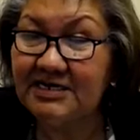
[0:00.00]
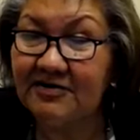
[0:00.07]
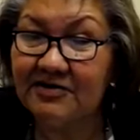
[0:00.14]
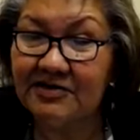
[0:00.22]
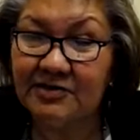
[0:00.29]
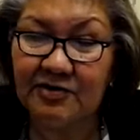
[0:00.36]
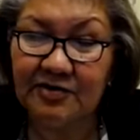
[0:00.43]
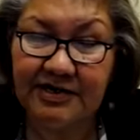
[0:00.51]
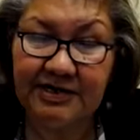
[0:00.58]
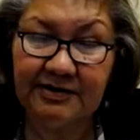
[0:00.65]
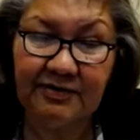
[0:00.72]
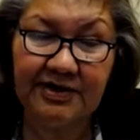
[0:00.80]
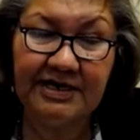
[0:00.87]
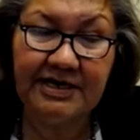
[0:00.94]

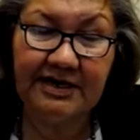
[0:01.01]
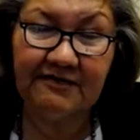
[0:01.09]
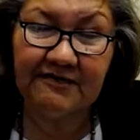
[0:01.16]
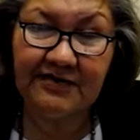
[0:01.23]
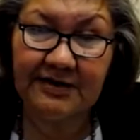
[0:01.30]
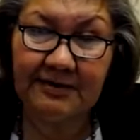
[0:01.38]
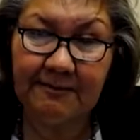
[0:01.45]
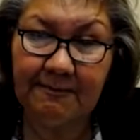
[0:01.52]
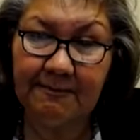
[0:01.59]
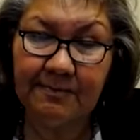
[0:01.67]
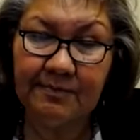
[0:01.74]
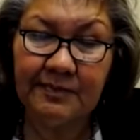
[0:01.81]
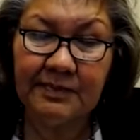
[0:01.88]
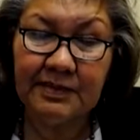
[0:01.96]
territory. We have um,
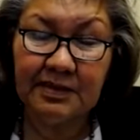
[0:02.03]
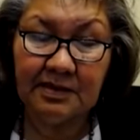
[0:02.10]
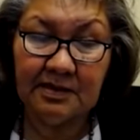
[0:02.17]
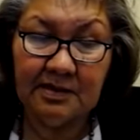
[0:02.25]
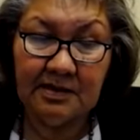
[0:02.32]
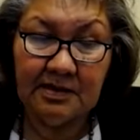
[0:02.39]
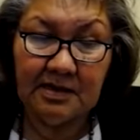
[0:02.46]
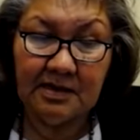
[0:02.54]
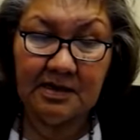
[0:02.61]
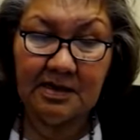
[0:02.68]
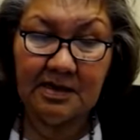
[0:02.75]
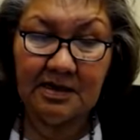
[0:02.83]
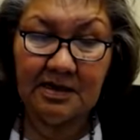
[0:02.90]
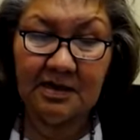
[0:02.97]

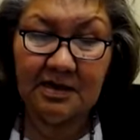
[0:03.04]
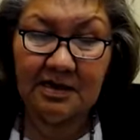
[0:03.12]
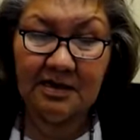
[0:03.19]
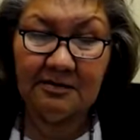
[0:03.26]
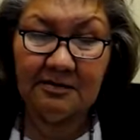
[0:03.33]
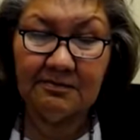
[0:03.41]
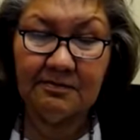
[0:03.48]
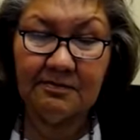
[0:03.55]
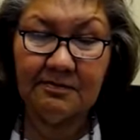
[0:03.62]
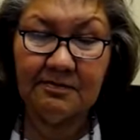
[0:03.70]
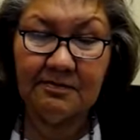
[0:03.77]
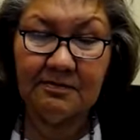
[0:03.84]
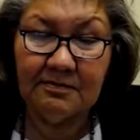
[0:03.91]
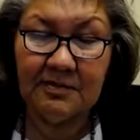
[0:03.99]
um,
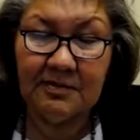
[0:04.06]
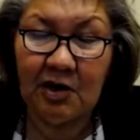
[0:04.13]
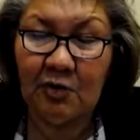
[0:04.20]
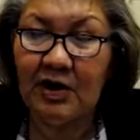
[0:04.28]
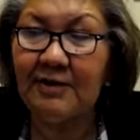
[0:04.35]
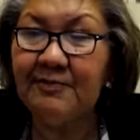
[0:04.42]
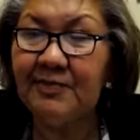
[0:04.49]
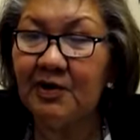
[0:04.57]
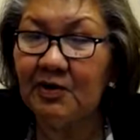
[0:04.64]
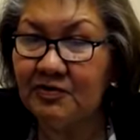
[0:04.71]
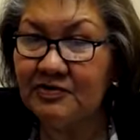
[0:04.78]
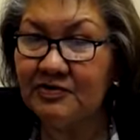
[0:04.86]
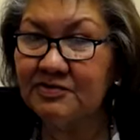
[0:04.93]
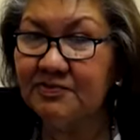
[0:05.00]

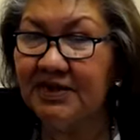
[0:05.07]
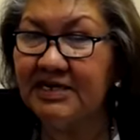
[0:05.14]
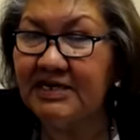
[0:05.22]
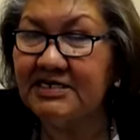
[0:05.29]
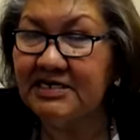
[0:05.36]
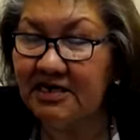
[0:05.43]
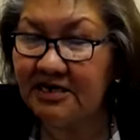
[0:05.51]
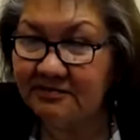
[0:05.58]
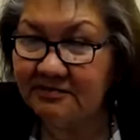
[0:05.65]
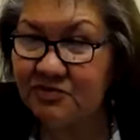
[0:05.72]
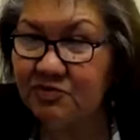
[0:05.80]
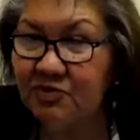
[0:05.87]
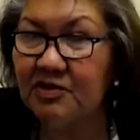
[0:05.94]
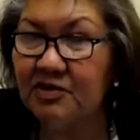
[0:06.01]
Arapahoes many
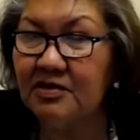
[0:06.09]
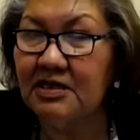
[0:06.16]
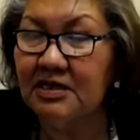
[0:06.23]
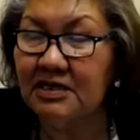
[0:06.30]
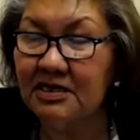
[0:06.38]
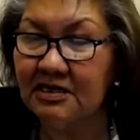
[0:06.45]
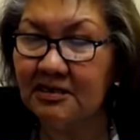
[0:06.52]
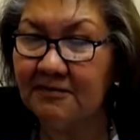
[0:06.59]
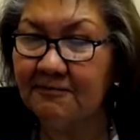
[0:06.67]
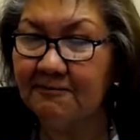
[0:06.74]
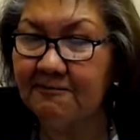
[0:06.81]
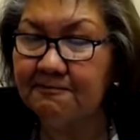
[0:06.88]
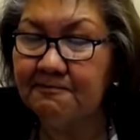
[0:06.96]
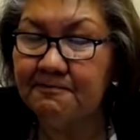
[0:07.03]
times will
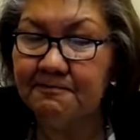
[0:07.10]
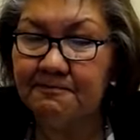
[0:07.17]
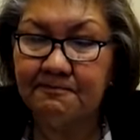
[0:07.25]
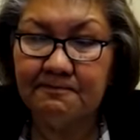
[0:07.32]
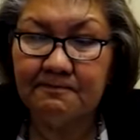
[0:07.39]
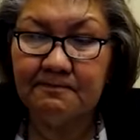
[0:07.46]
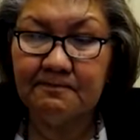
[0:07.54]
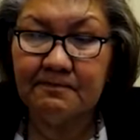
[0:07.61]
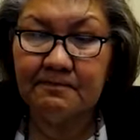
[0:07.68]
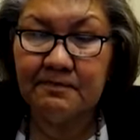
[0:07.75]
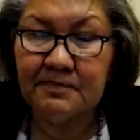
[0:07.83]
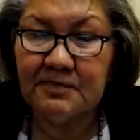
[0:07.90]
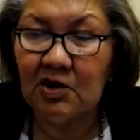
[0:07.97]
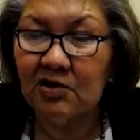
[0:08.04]
um,
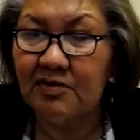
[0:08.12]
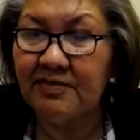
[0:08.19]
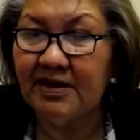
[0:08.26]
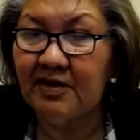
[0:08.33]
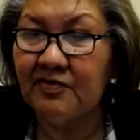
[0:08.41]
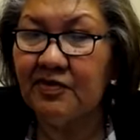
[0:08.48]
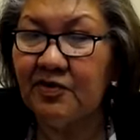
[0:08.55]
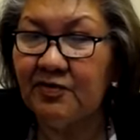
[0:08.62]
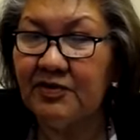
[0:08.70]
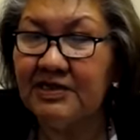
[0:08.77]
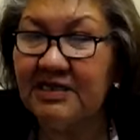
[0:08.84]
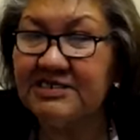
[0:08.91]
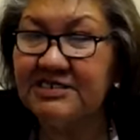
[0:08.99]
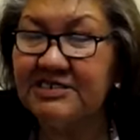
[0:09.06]
talk about their
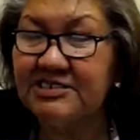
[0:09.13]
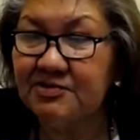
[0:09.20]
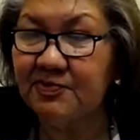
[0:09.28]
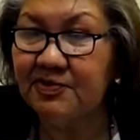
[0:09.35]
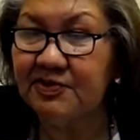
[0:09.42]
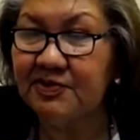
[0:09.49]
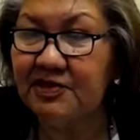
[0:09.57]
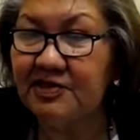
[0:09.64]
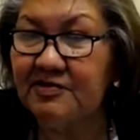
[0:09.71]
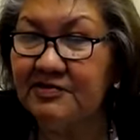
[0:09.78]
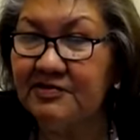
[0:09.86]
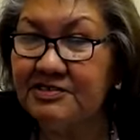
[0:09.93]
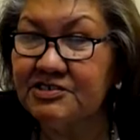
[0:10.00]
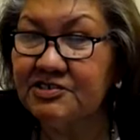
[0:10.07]
relationship with the
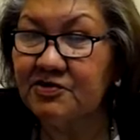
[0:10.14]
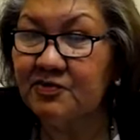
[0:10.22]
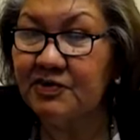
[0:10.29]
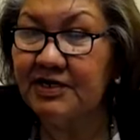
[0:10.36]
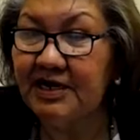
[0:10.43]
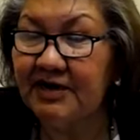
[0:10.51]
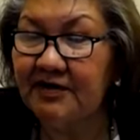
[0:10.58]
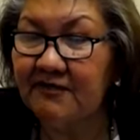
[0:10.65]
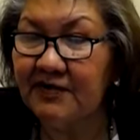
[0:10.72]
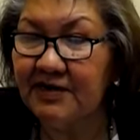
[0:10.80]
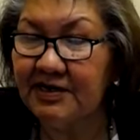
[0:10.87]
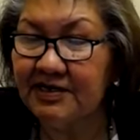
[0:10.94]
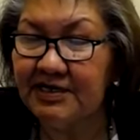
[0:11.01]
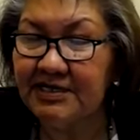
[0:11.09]
Utes. So we have
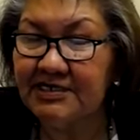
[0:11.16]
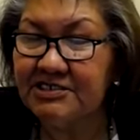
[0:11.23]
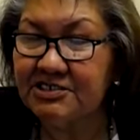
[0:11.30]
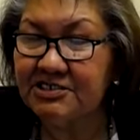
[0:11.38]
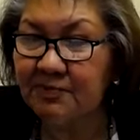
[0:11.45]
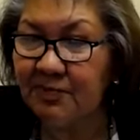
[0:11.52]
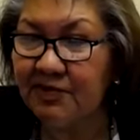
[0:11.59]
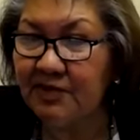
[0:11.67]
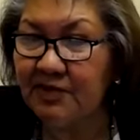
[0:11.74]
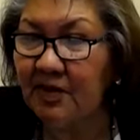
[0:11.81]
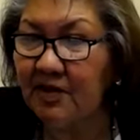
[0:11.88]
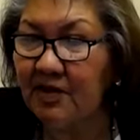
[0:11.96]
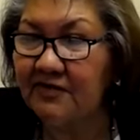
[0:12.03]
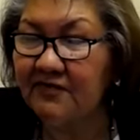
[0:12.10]
kinship with a
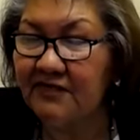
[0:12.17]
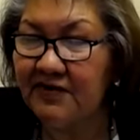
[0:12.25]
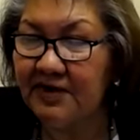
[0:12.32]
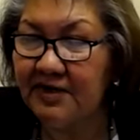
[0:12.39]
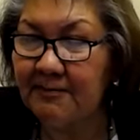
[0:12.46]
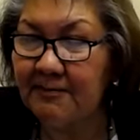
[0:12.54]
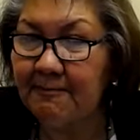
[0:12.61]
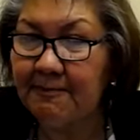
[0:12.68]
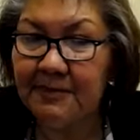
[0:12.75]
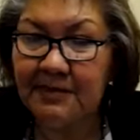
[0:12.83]
lot of uh,